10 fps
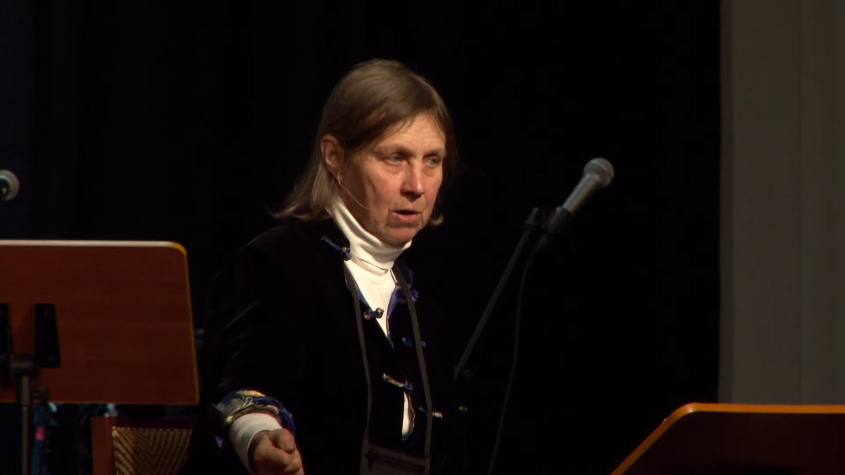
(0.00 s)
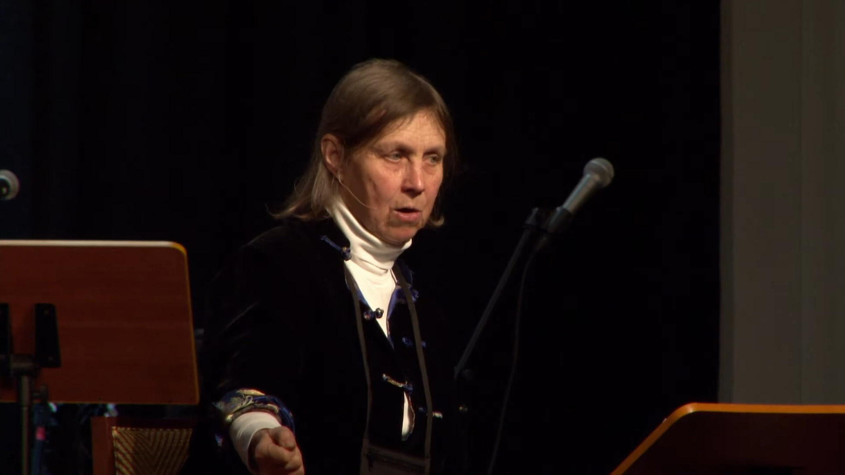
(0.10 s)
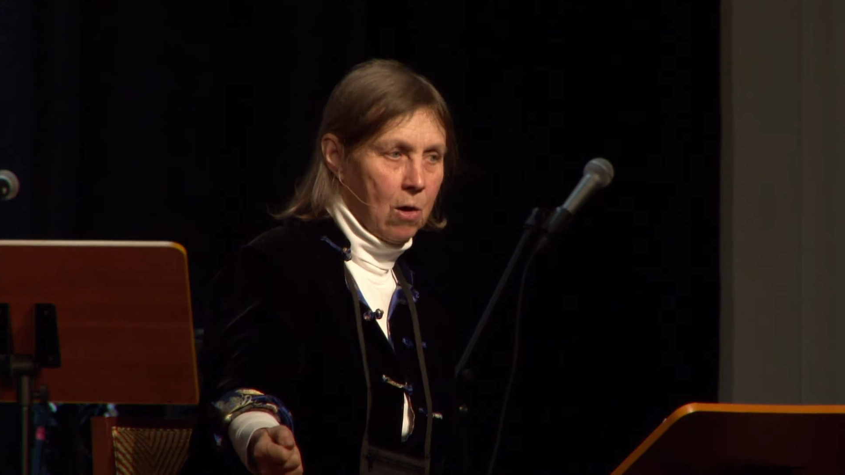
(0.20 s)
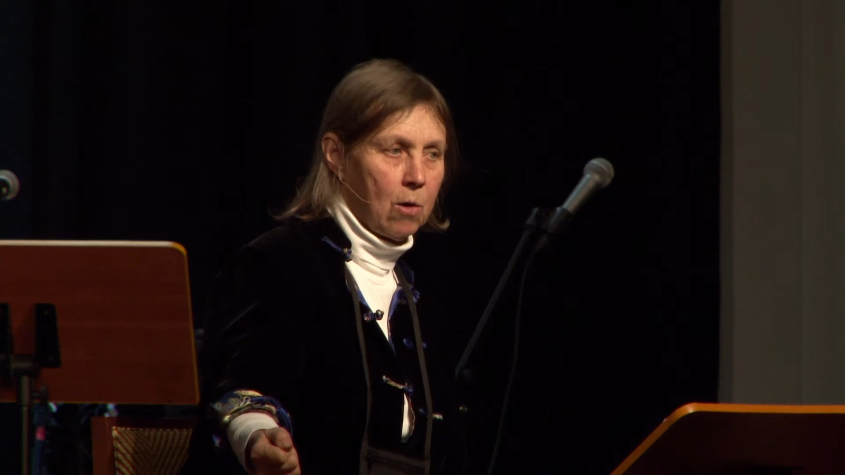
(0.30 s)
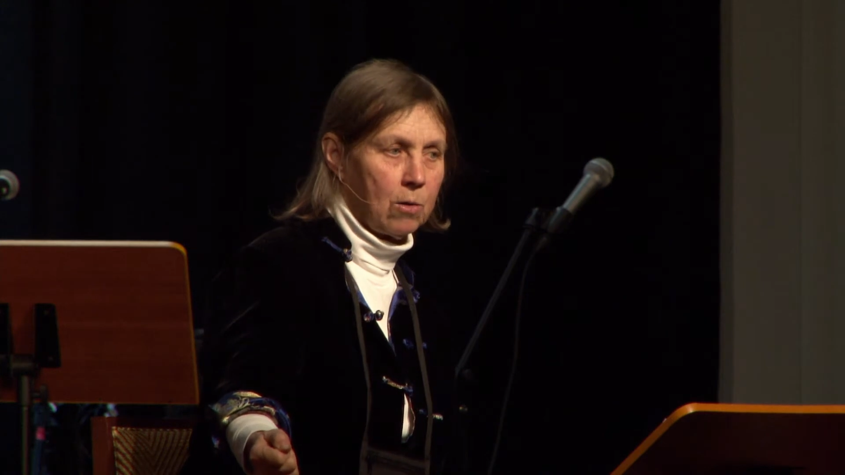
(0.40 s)

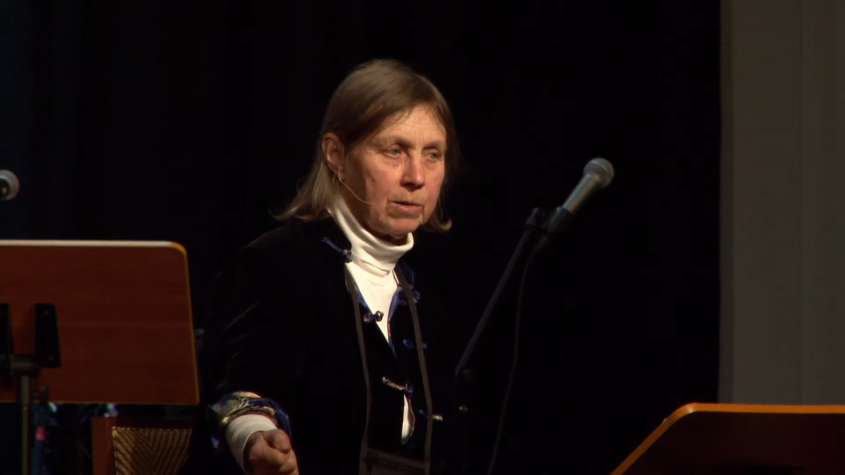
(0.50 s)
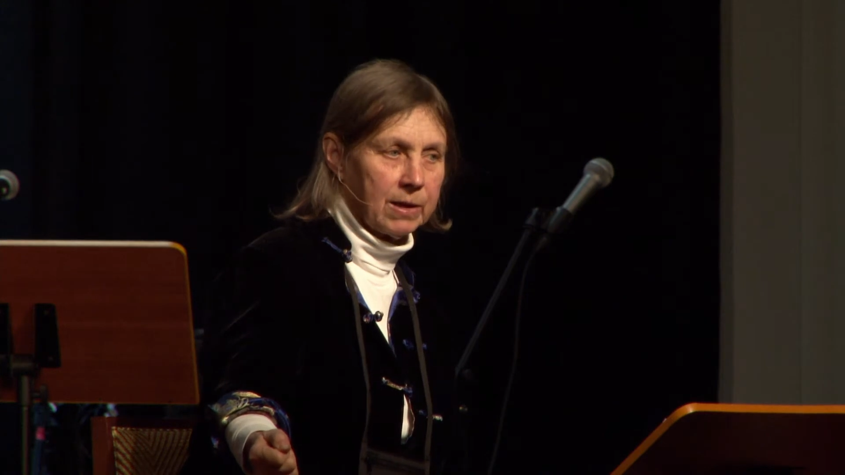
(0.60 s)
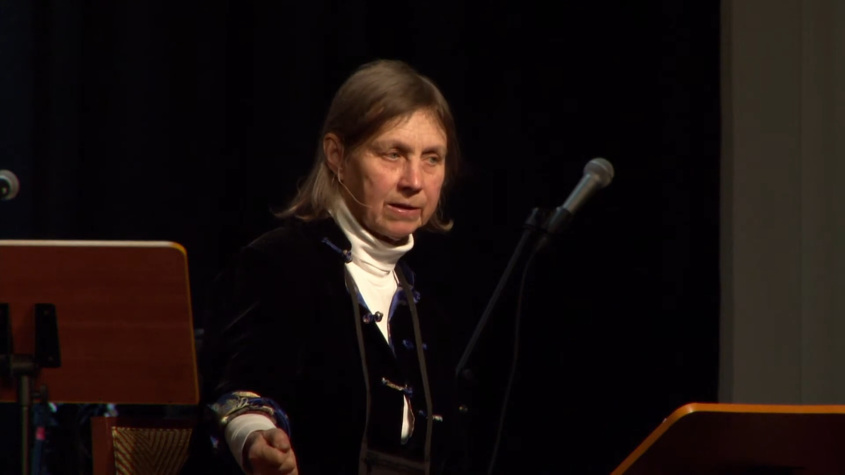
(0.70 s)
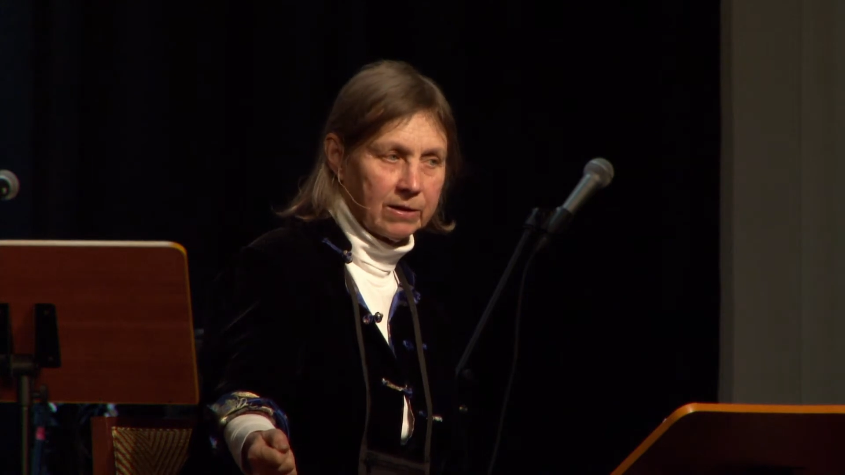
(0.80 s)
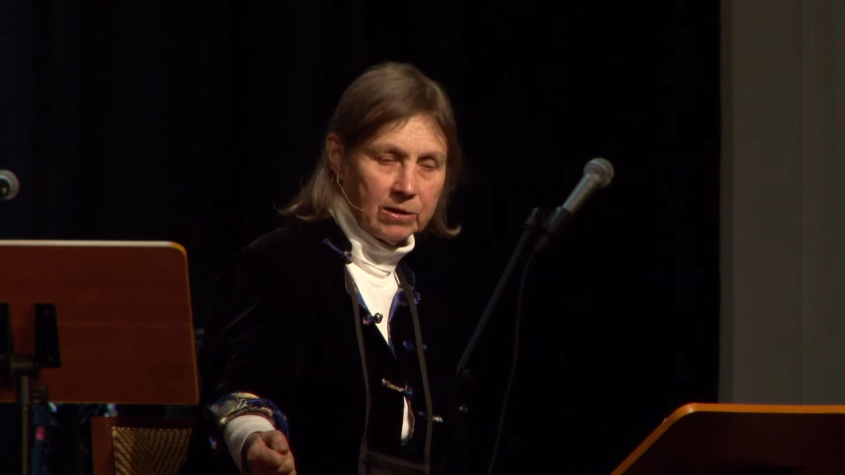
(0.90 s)

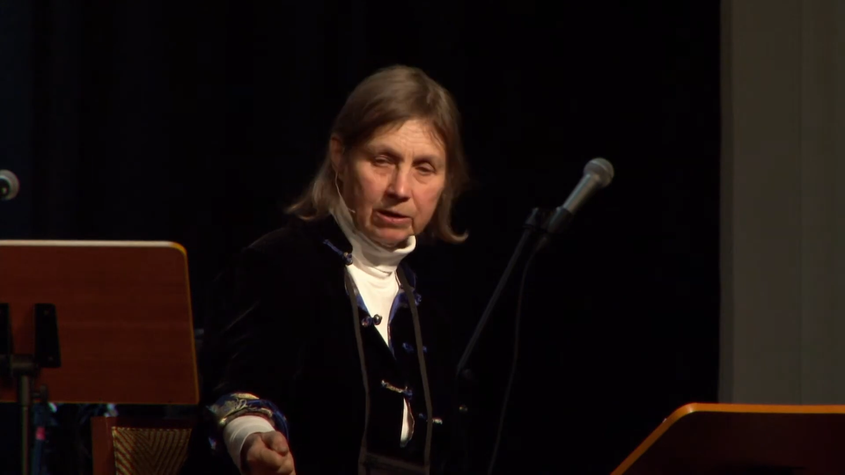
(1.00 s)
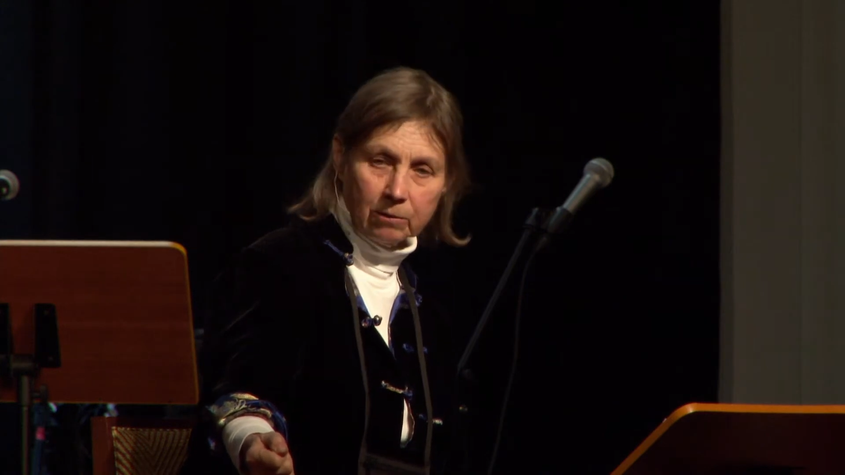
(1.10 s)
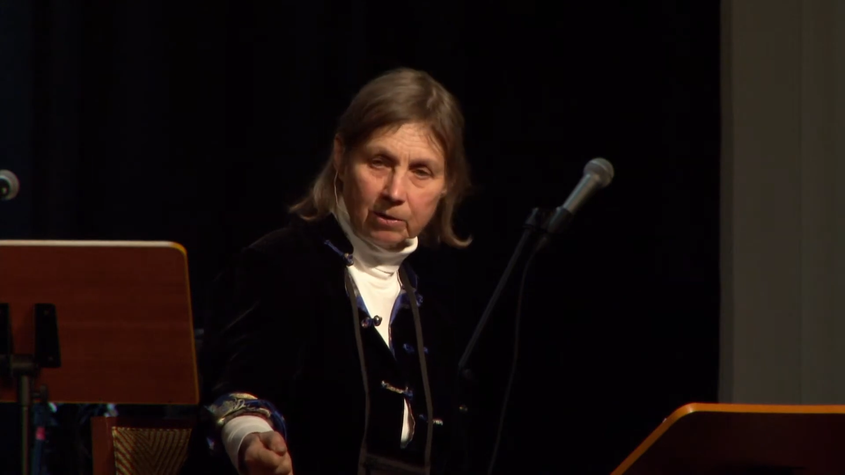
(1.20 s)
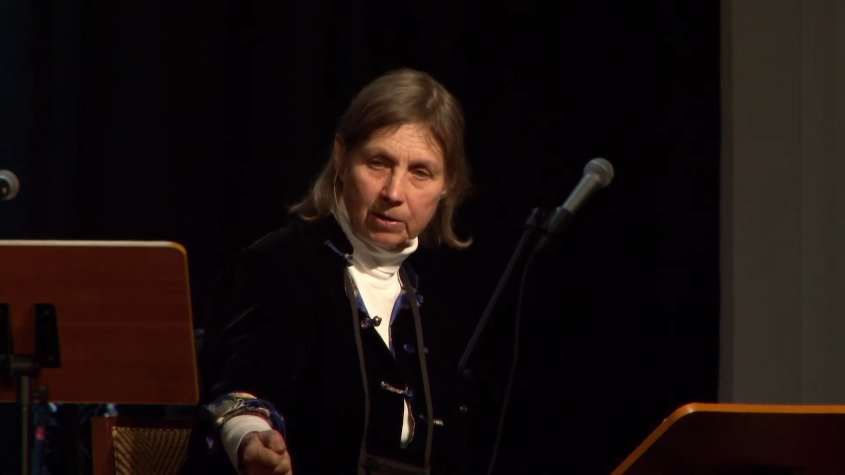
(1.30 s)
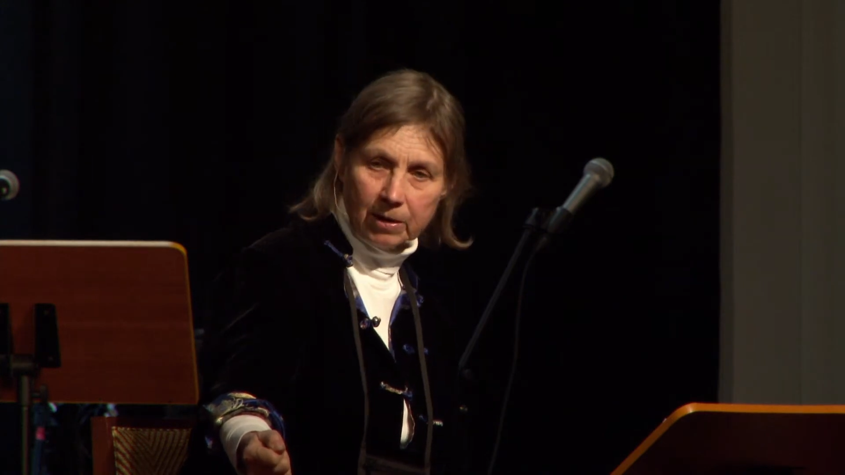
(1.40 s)
holding the
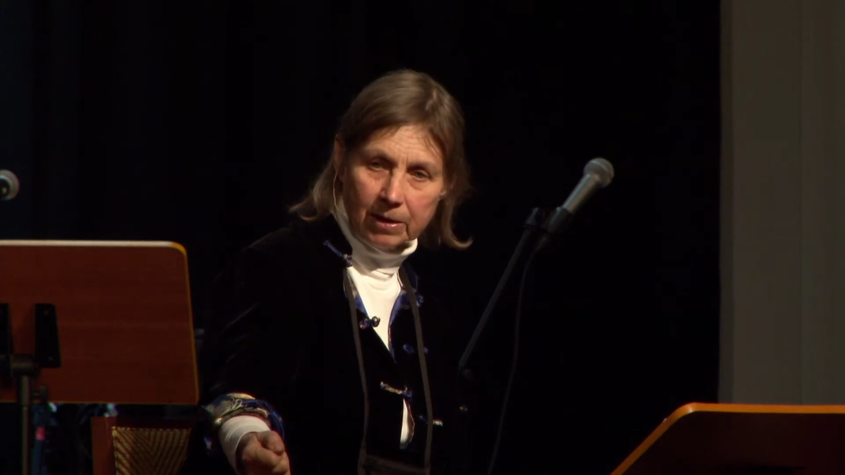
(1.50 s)
tiller,